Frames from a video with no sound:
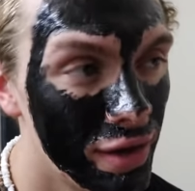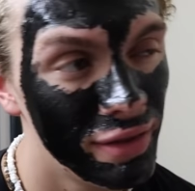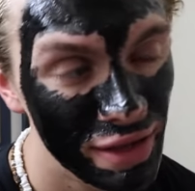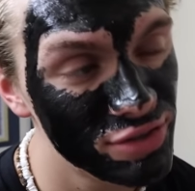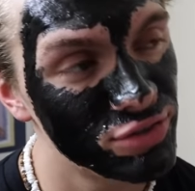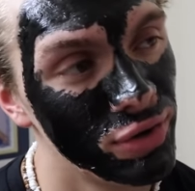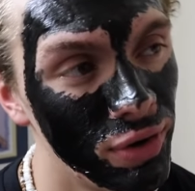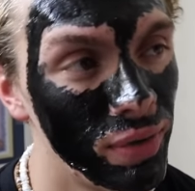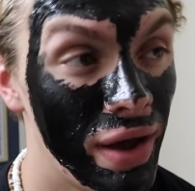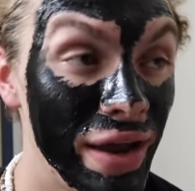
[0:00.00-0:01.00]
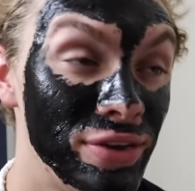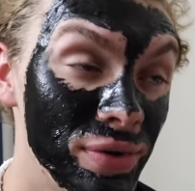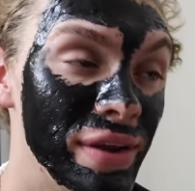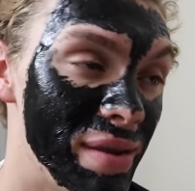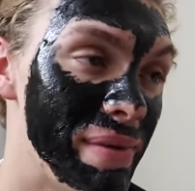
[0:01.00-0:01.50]
That's true. I
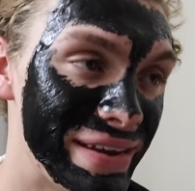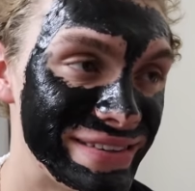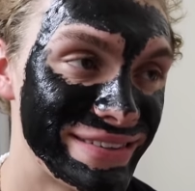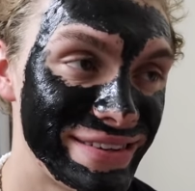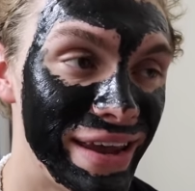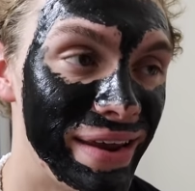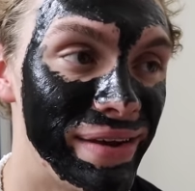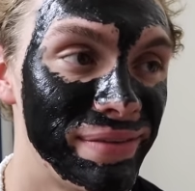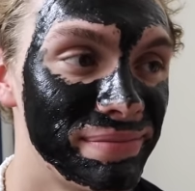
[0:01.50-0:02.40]
do need amazing skin.